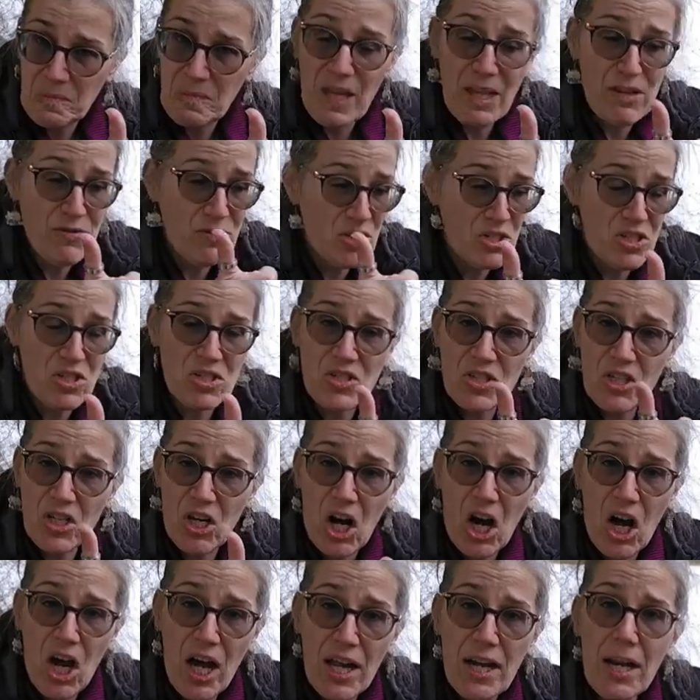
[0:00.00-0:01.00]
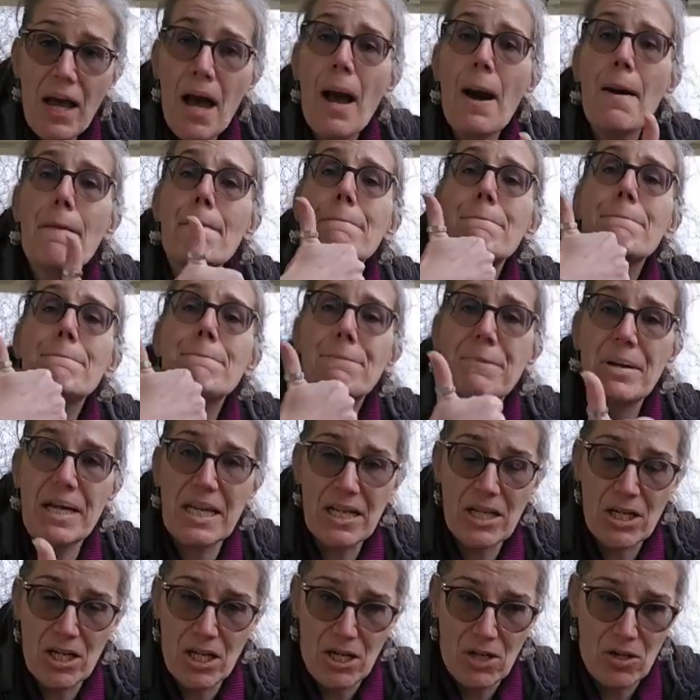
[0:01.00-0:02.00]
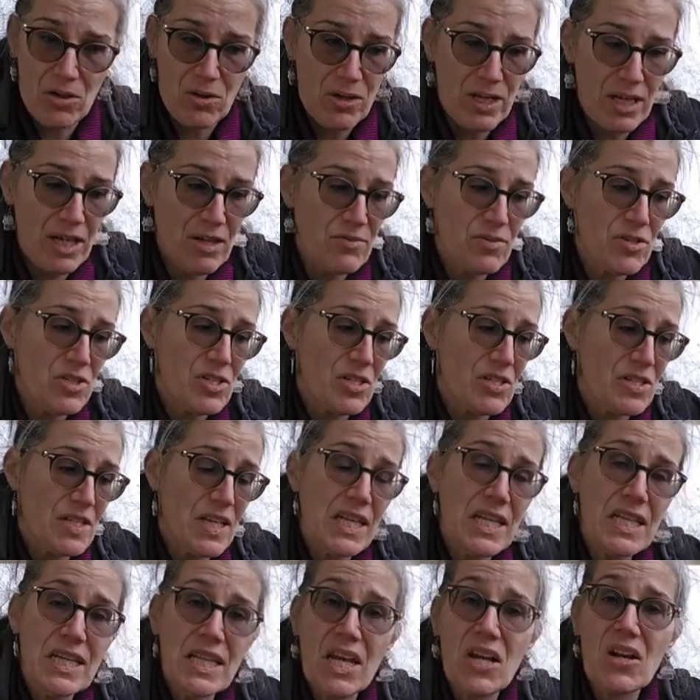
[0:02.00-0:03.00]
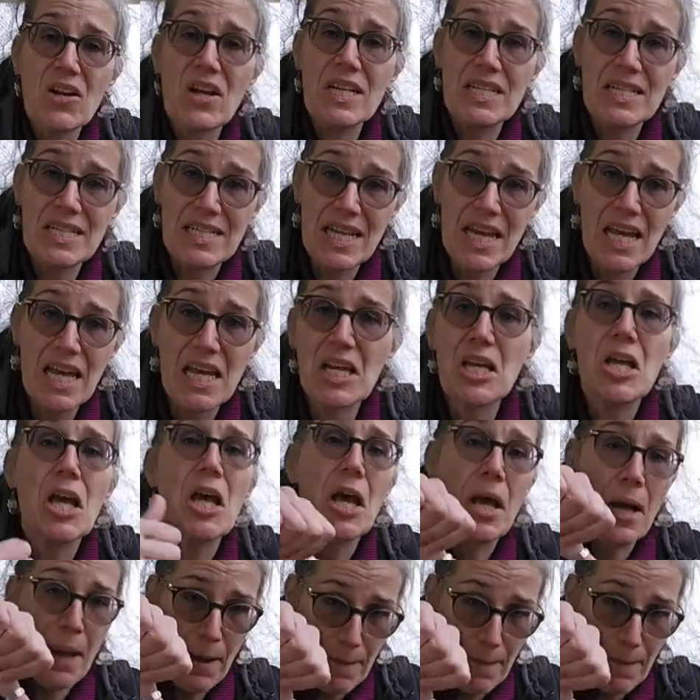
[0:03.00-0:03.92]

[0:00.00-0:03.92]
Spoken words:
If she's gone, bingo. If she's in there and dead,